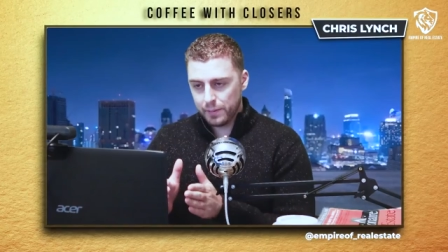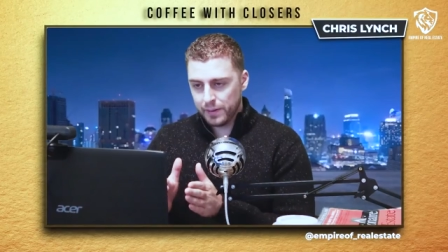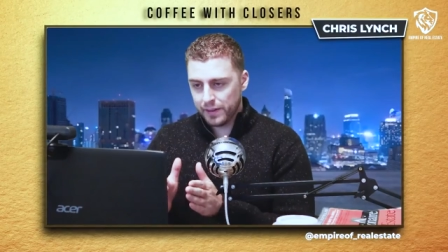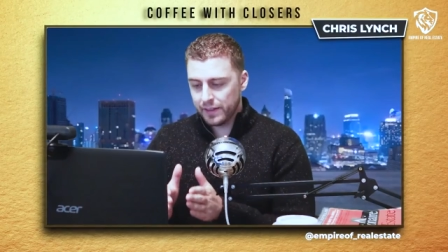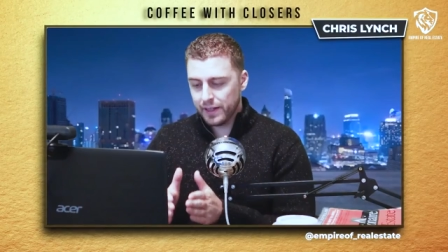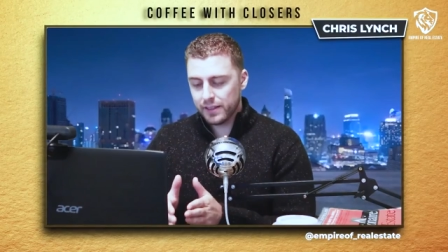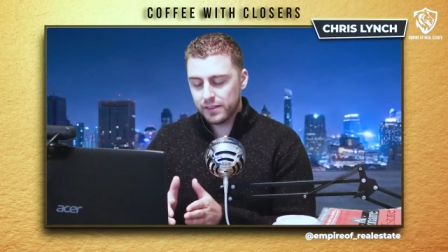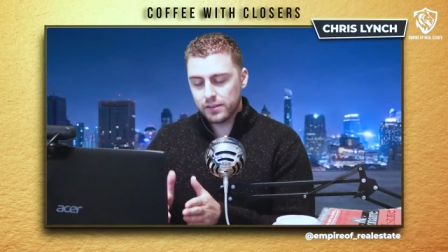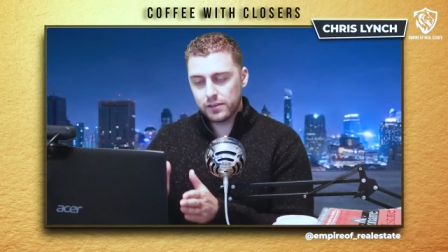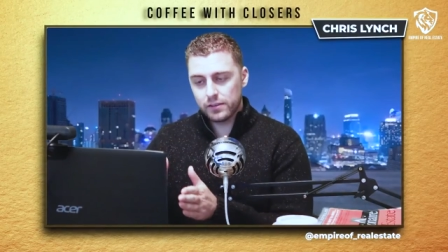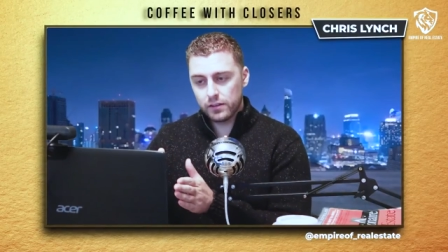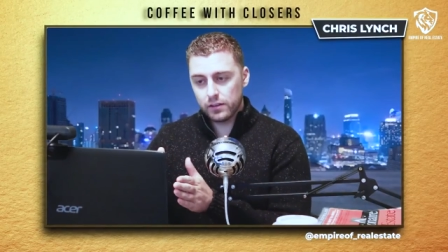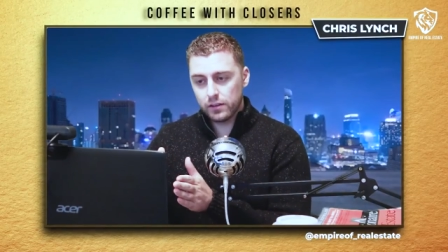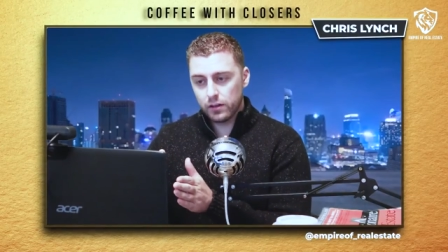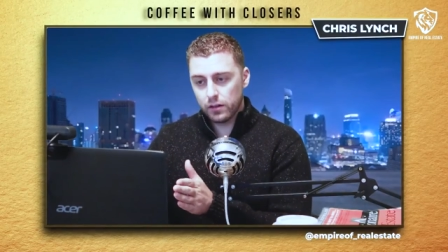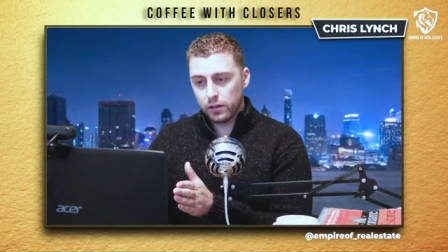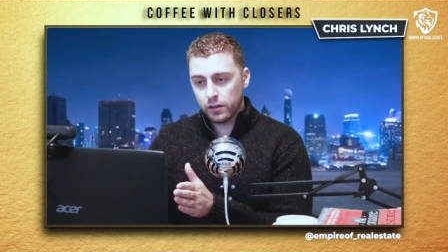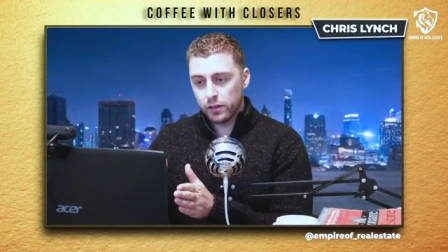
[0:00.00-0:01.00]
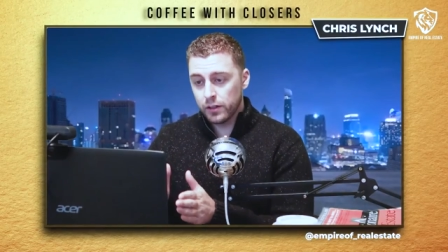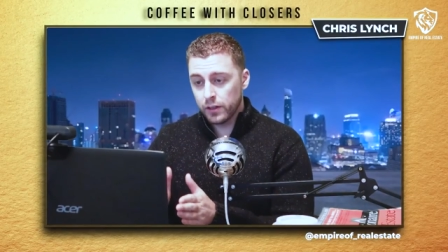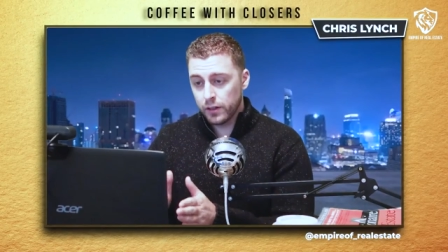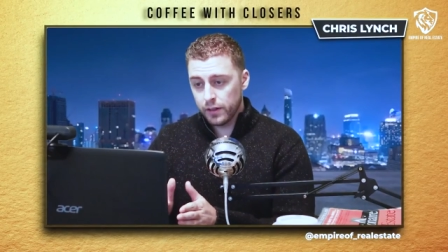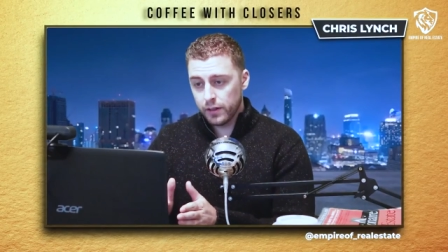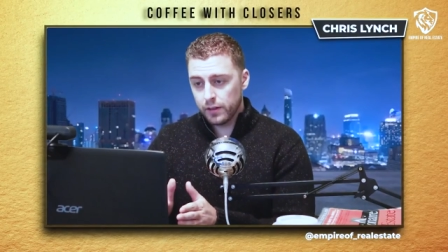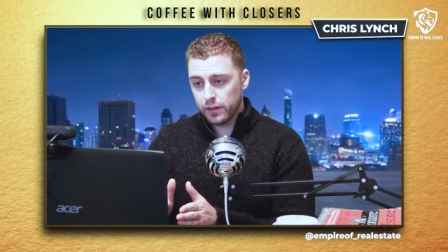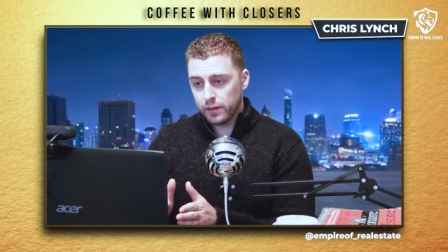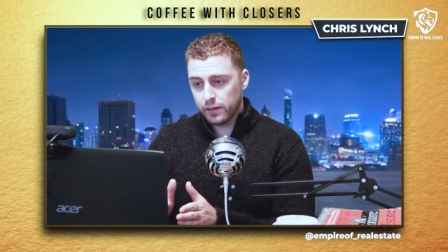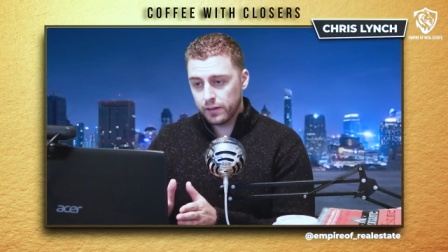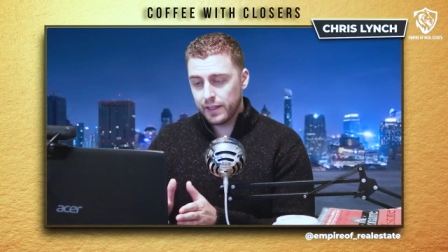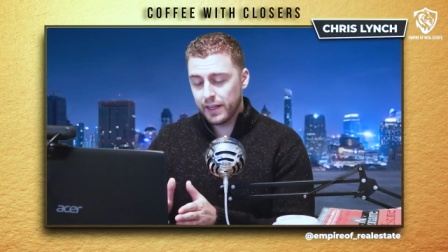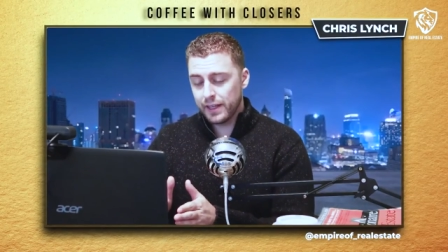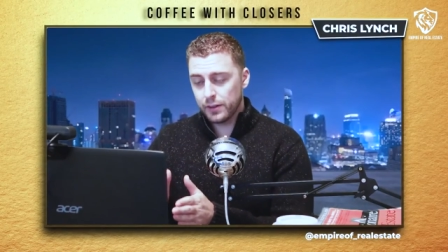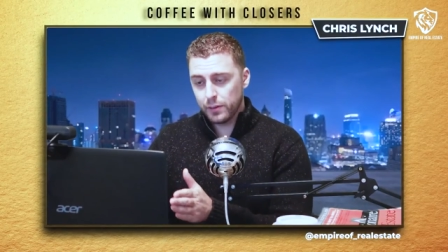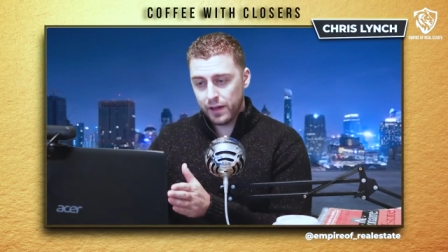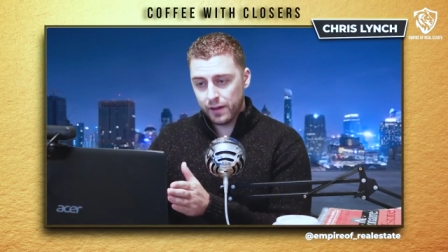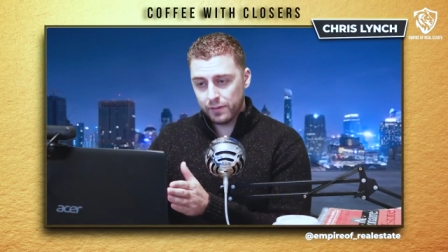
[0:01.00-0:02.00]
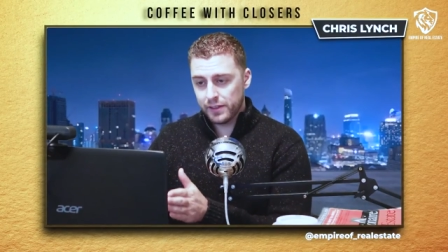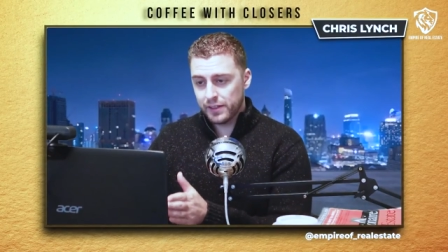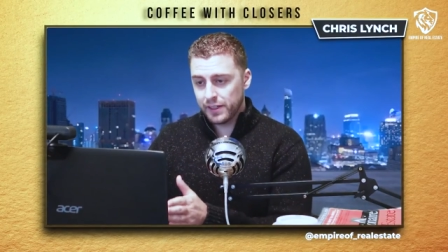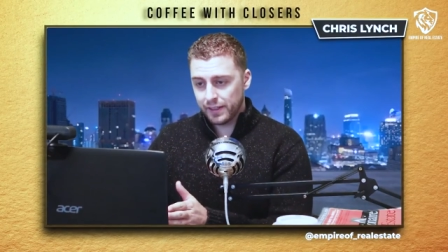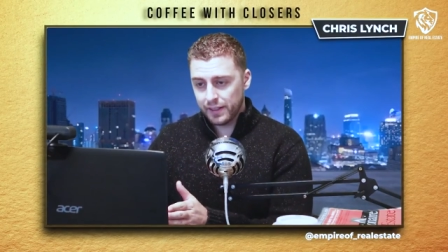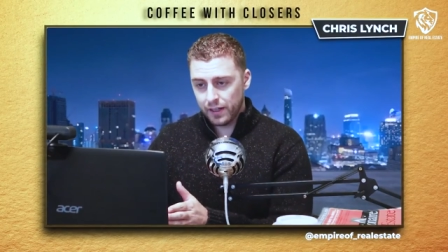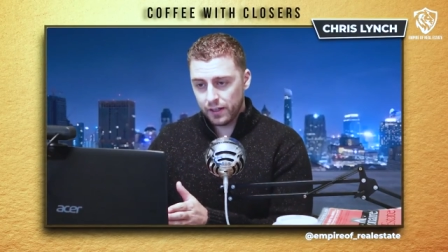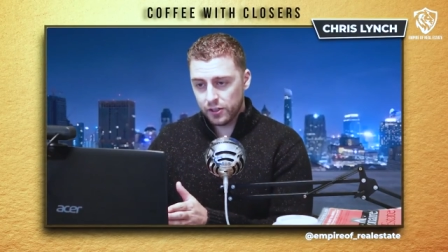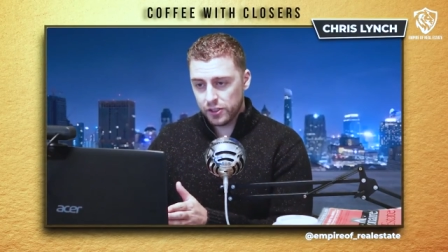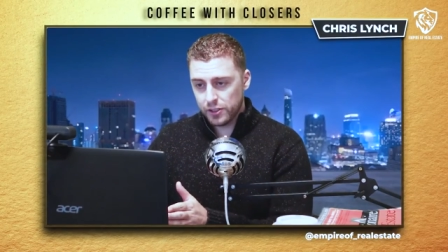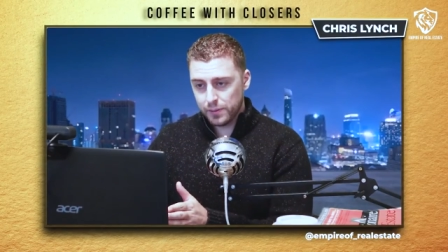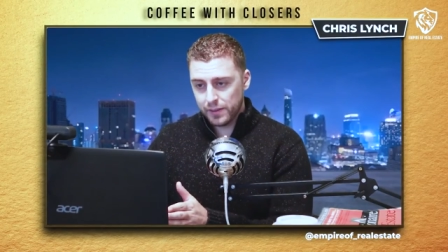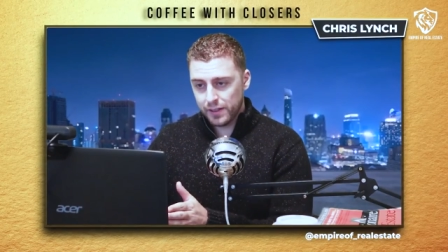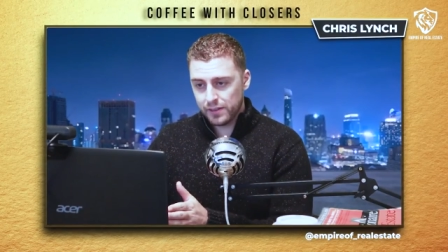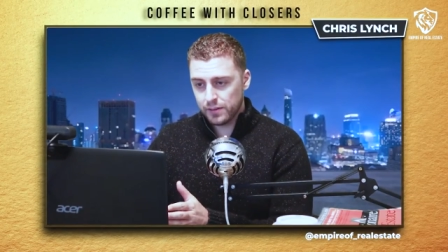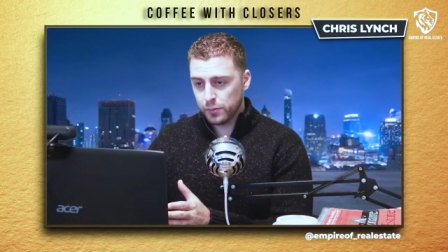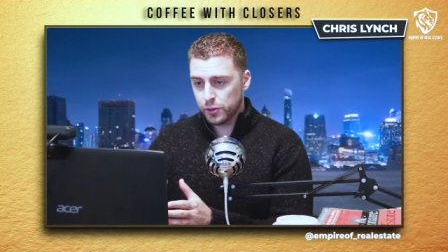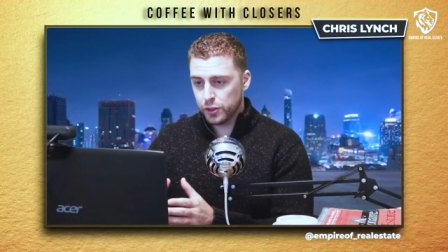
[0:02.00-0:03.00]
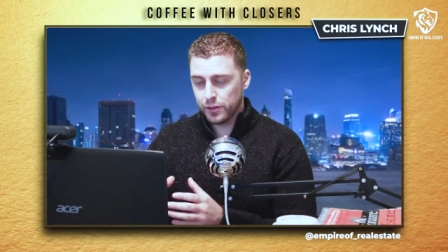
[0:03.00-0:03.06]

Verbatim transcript: I mean, that's good that you have the technology piece.